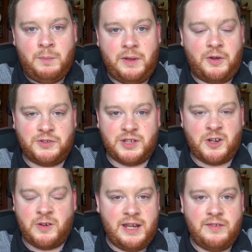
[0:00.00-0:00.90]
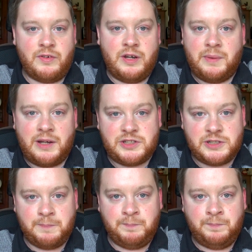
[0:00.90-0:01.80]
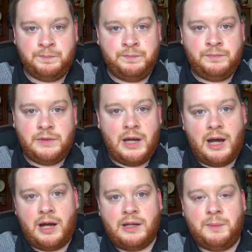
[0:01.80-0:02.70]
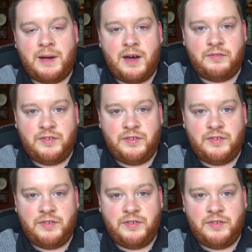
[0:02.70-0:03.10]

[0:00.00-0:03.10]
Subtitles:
because I don't eat very much. In my other